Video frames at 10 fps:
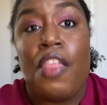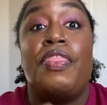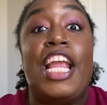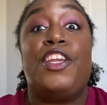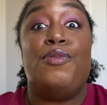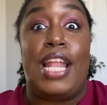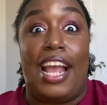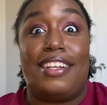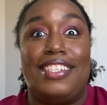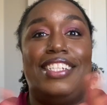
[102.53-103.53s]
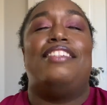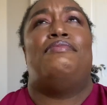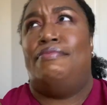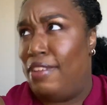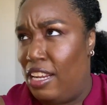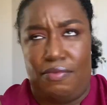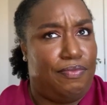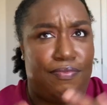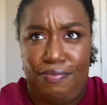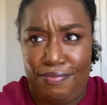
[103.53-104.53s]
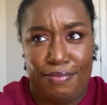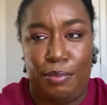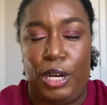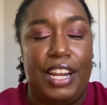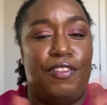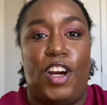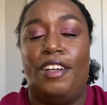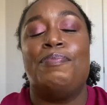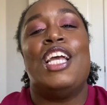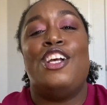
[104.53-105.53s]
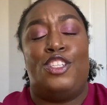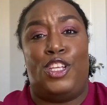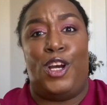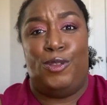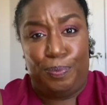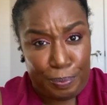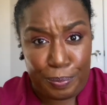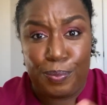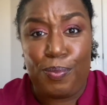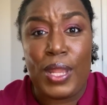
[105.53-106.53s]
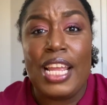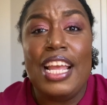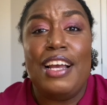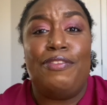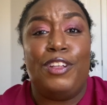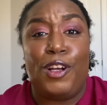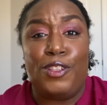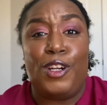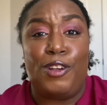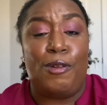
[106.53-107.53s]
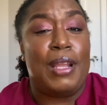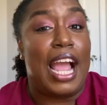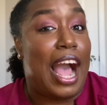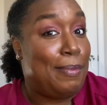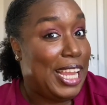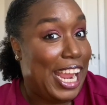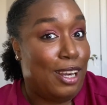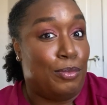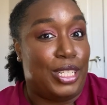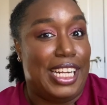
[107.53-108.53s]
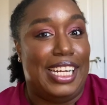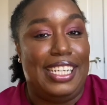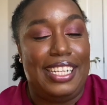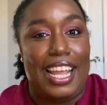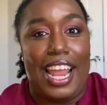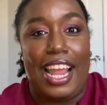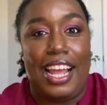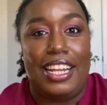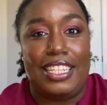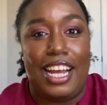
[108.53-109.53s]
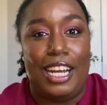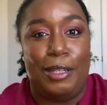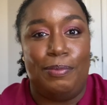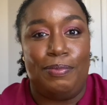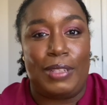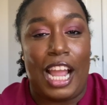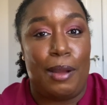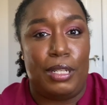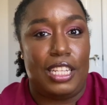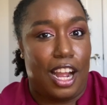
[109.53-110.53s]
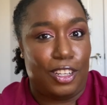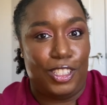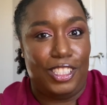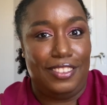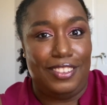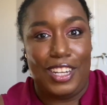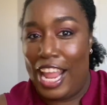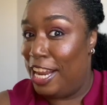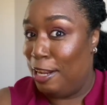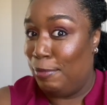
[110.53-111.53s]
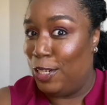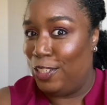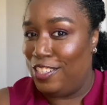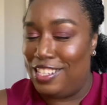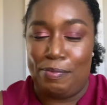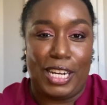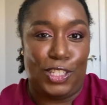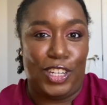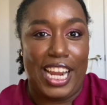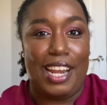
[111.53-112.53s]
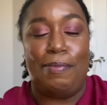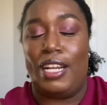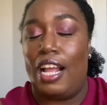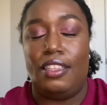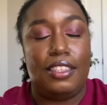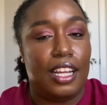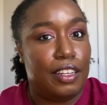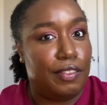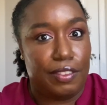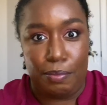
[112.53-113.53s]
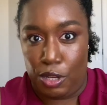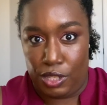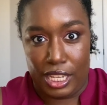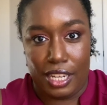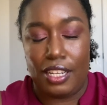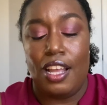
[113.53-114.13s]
Thank You Next. Thank brain fart. So for those who don't know me, I'm Cambria, and I am a doctor and I'm a nurse by trade, but I love music.